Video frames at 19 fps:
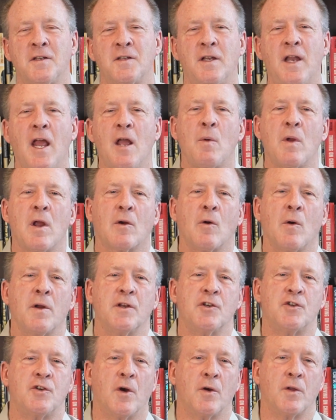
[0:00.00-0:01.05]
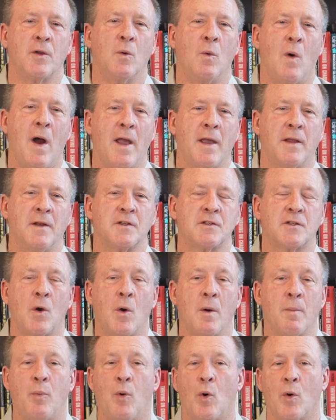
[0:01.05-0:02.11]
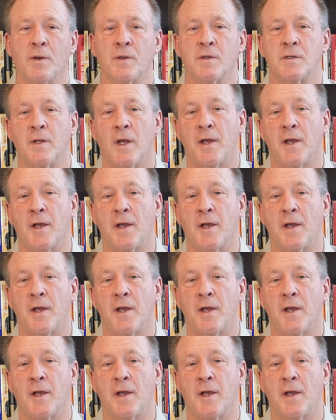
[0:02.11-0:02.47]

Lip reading: Today we are going to show you why it is so important